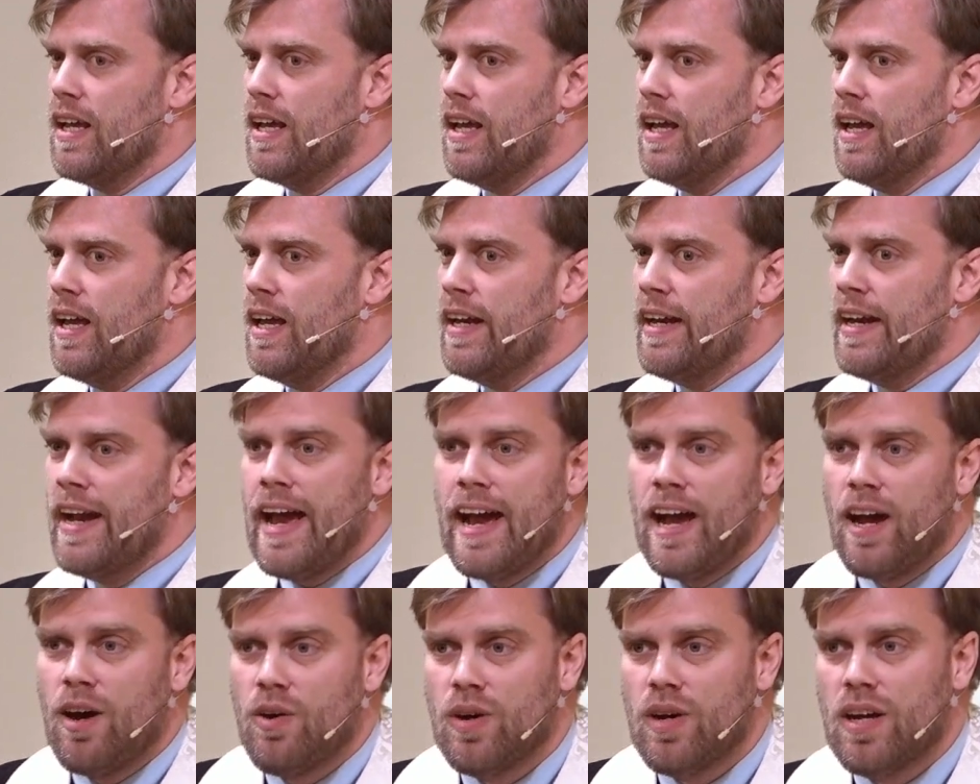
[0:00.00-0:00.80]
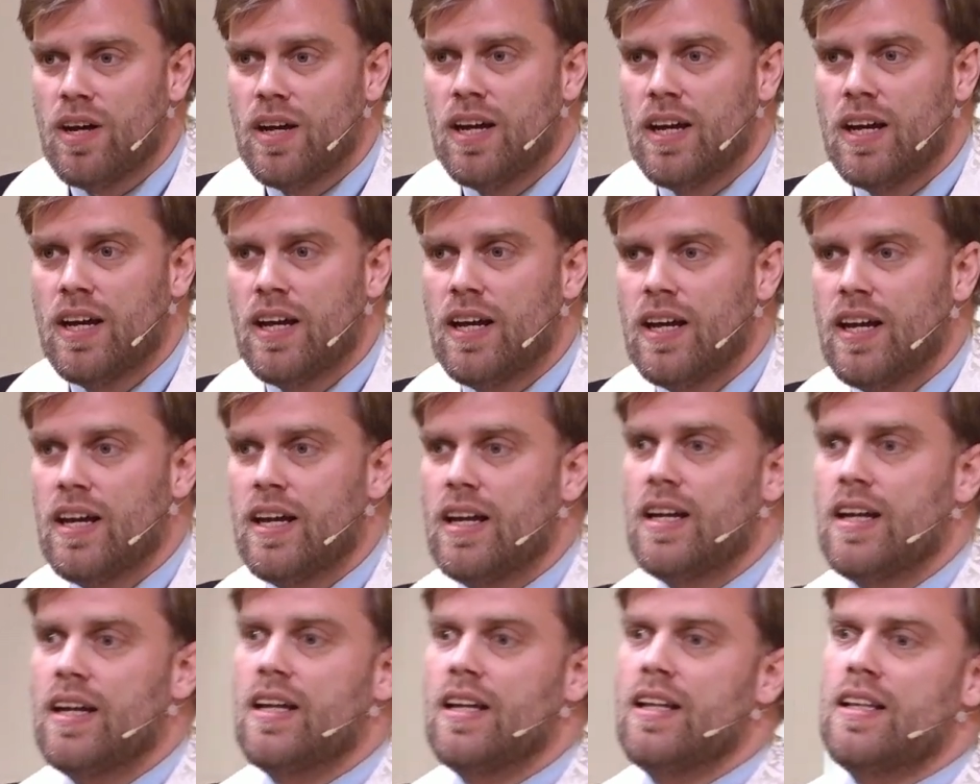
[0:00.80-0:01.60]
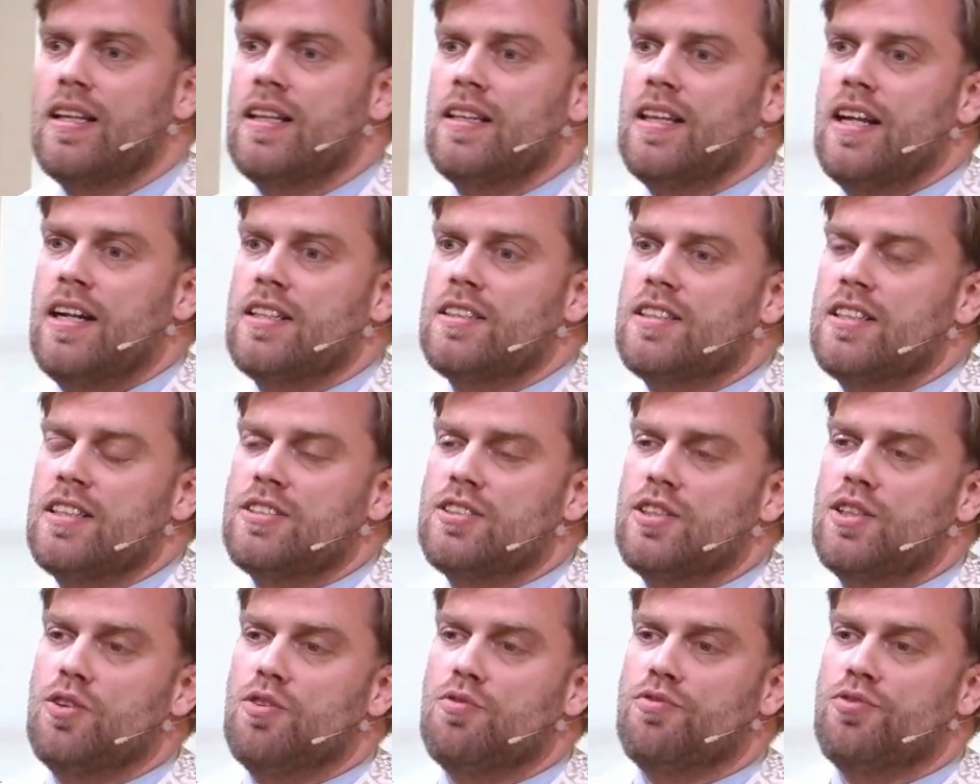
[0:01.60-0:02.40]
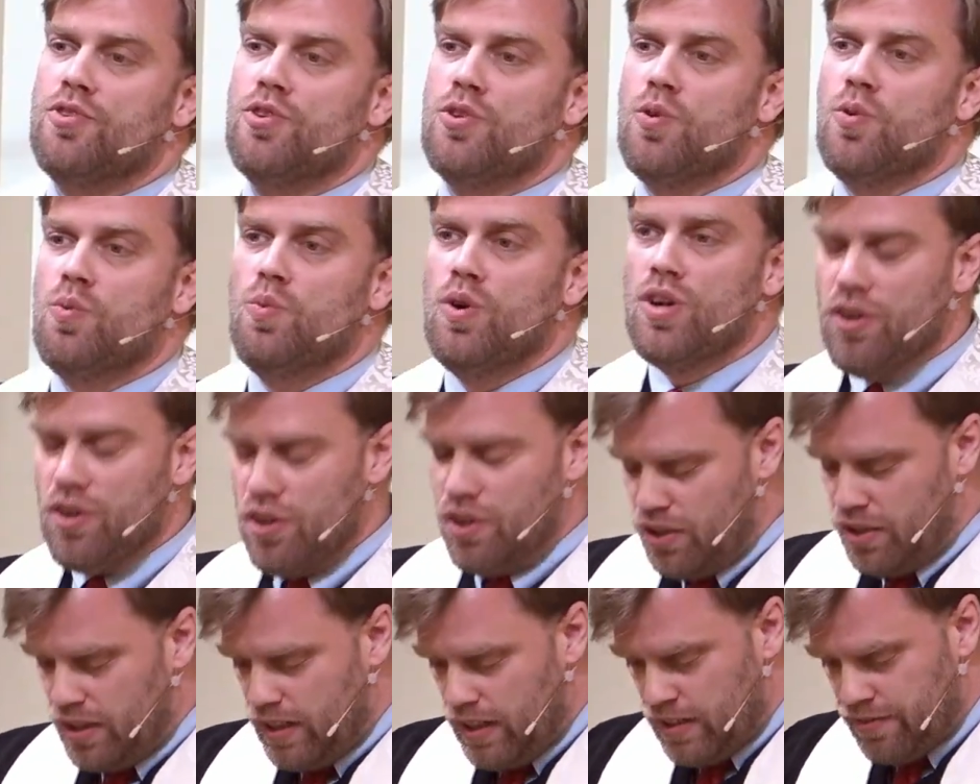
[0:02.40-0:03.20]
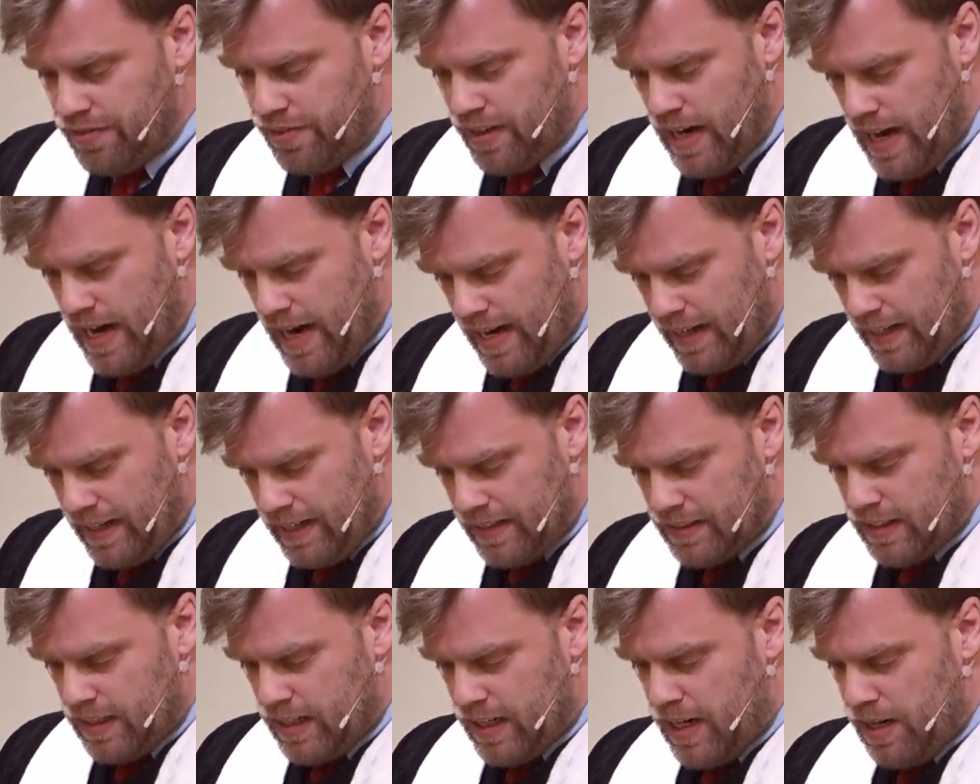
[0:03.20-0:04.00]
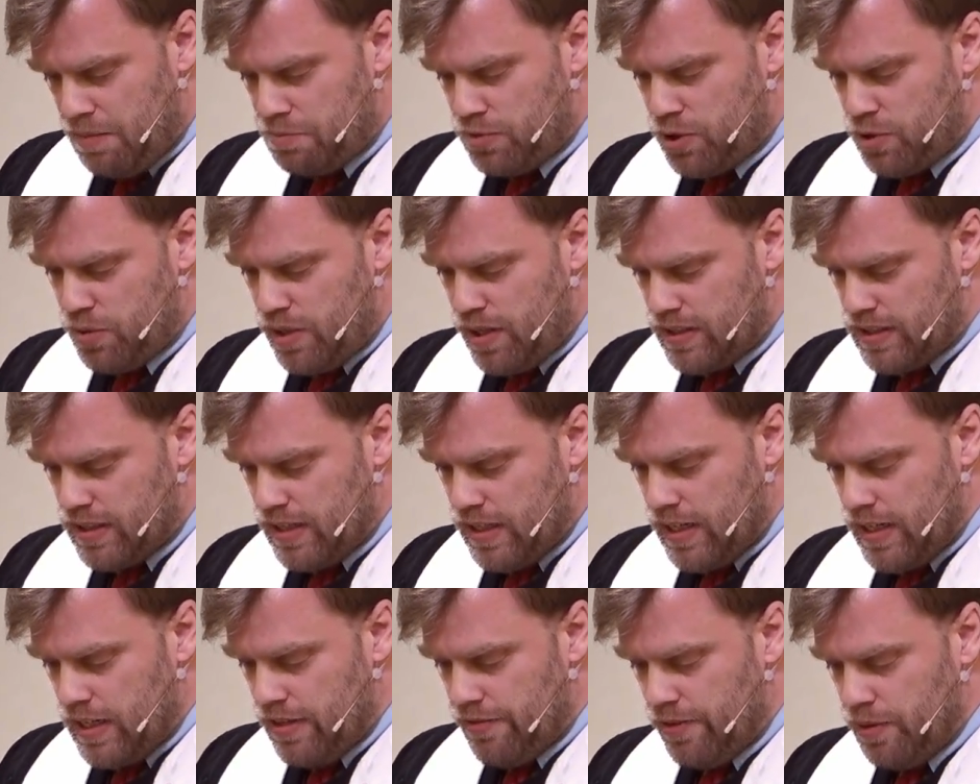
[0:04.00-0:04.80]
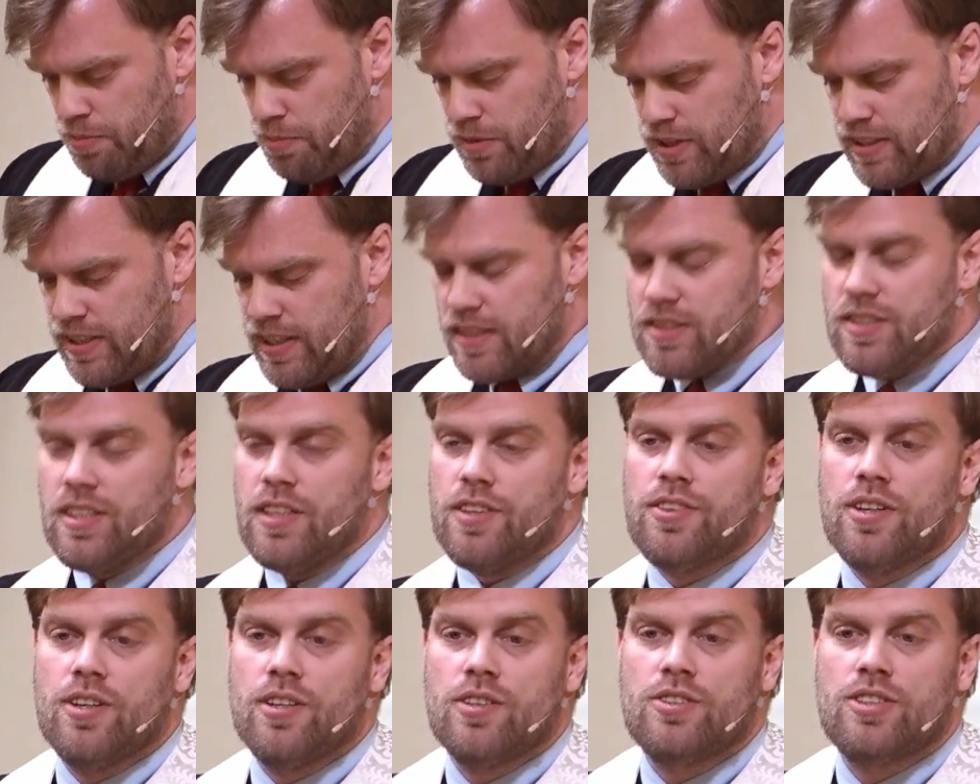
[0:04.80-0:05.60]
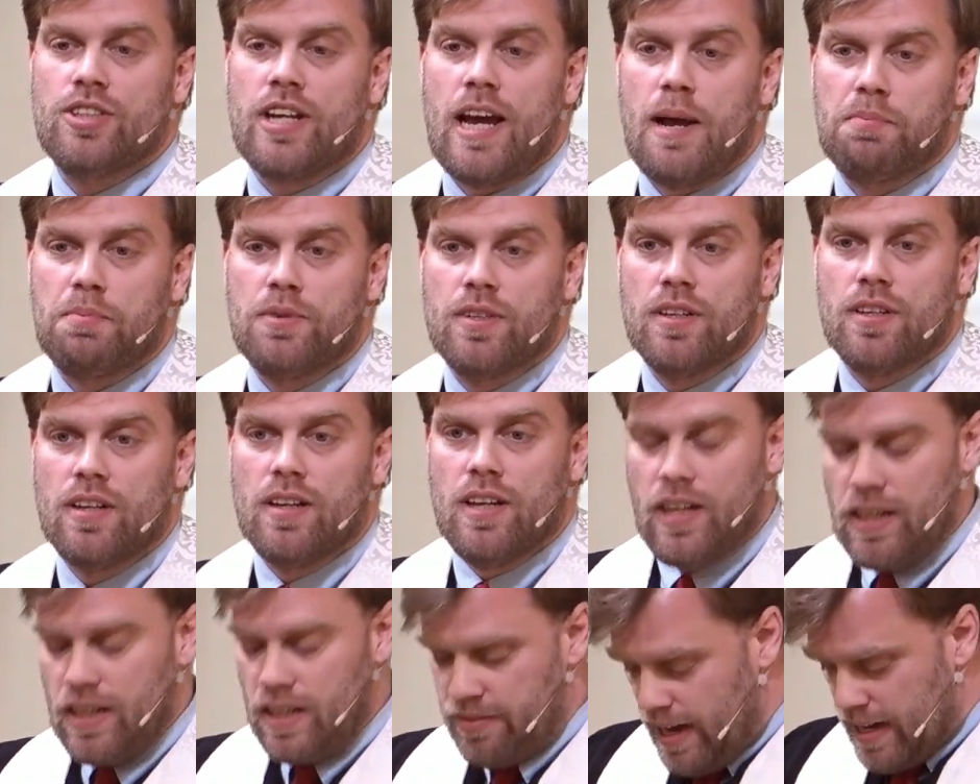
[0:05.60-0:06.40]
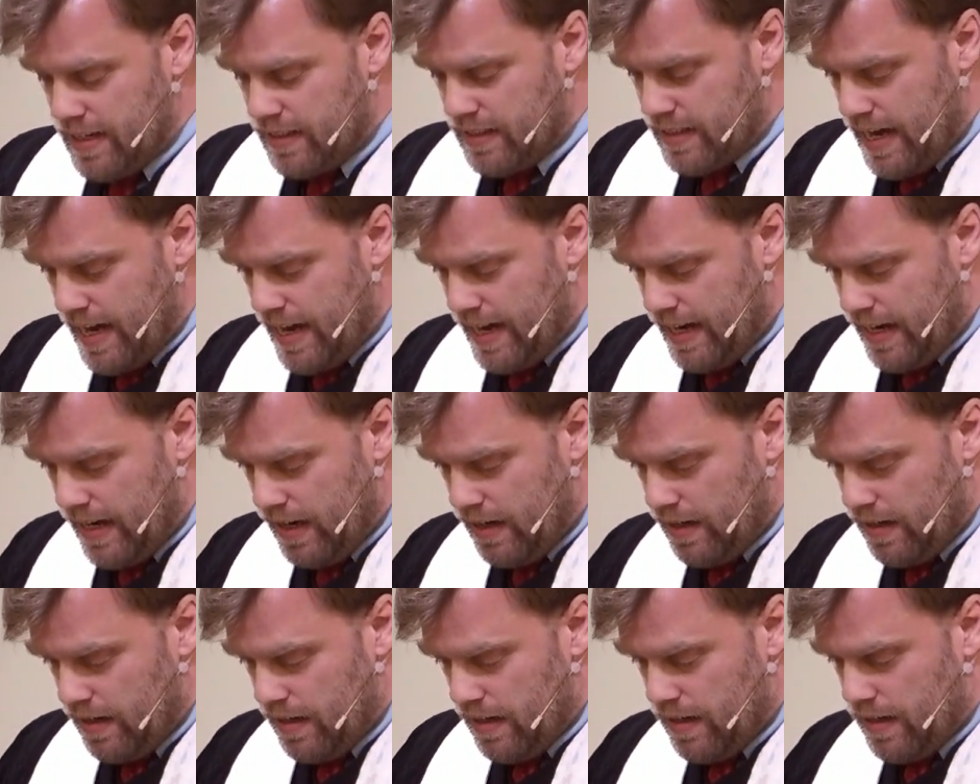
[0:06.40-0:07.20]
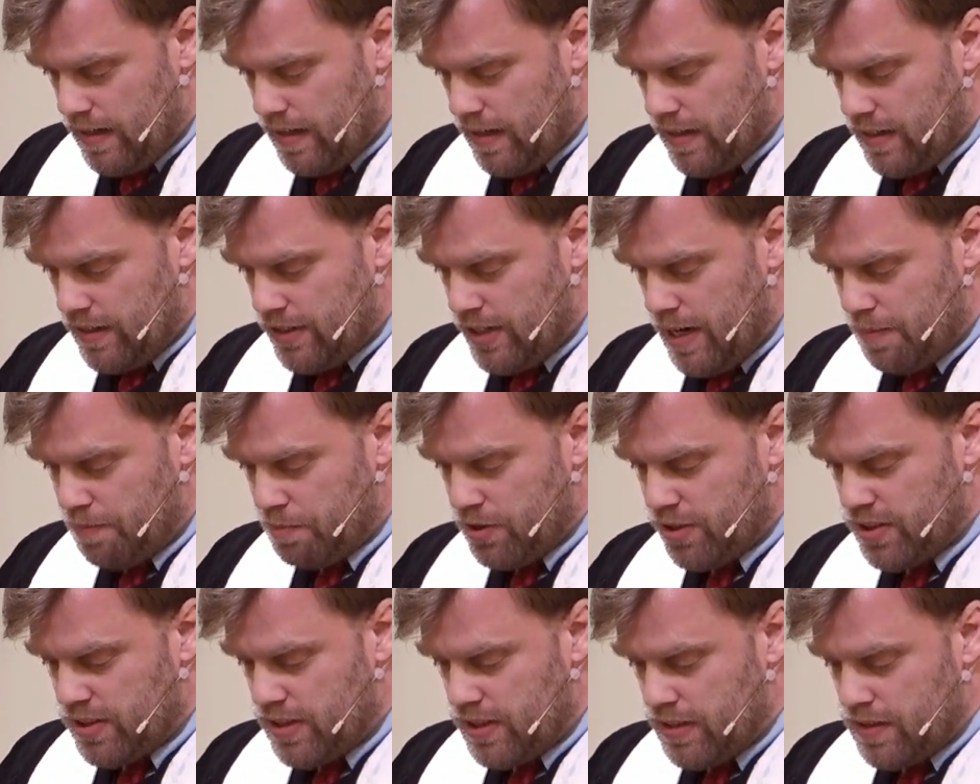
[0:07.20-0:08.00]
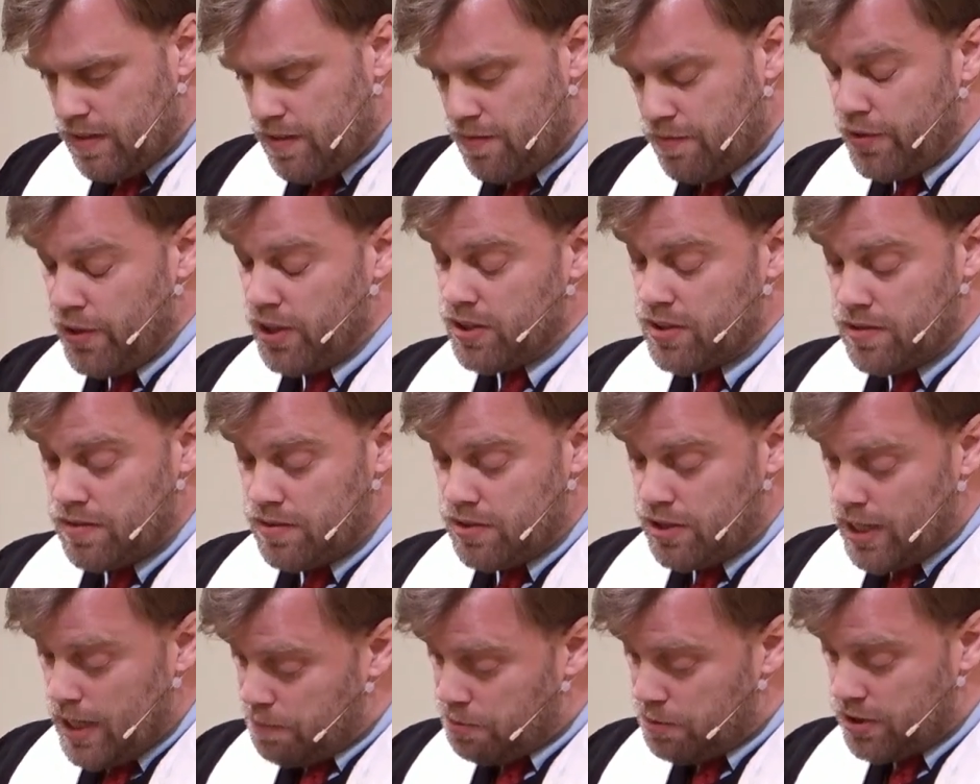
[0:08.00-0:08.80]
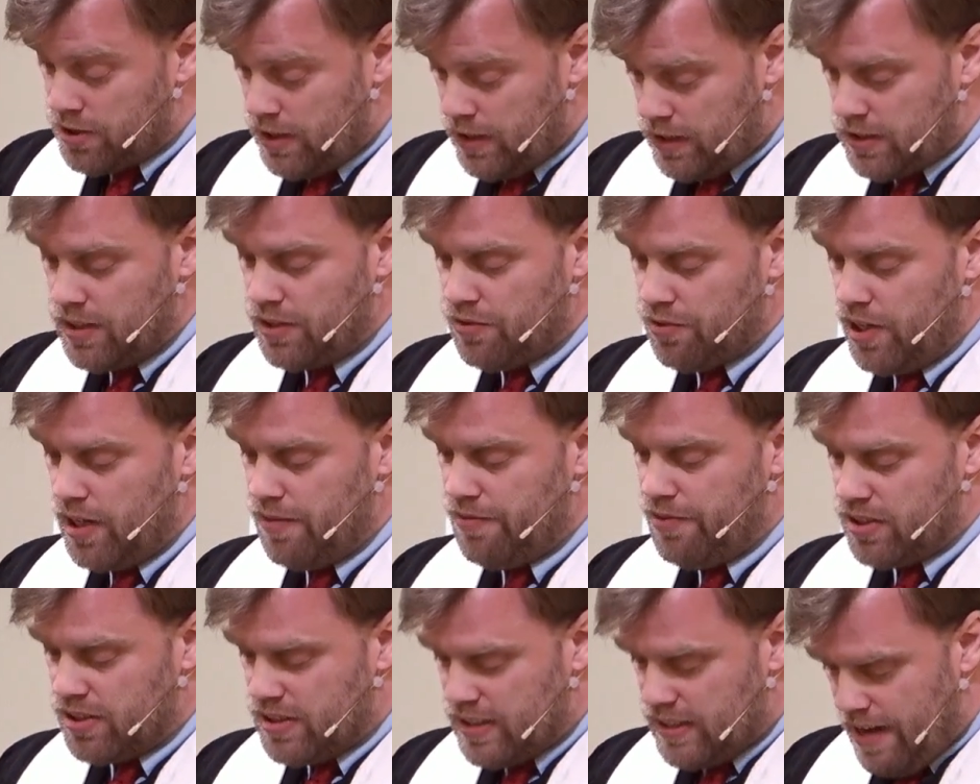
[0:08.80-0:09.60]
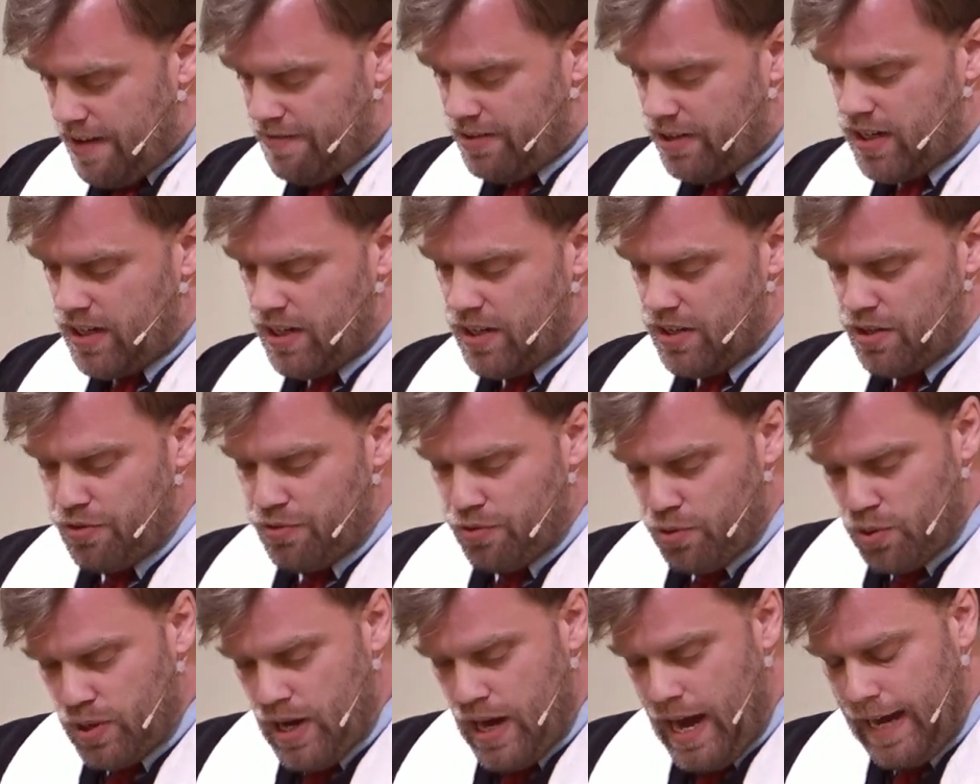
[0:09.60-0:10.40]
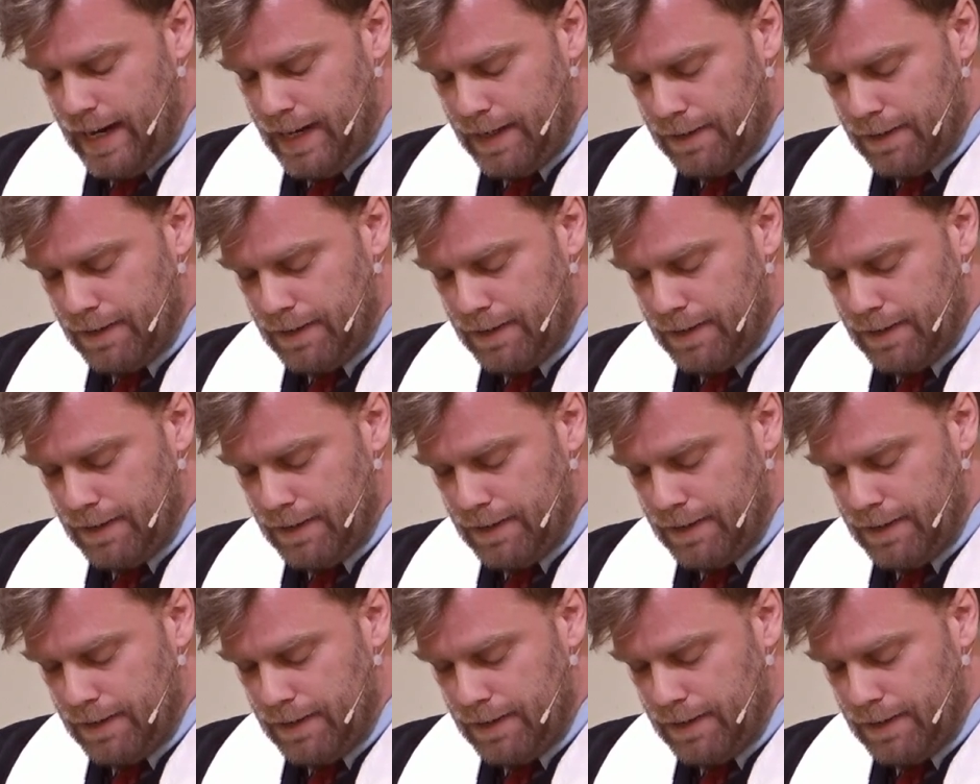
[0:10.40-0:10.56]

And now, well, uh, let us listen for the word of God as it comes to us from the 63rd chapter of Isaiah, chapter, verse, chapter 63, verse 7 through 9.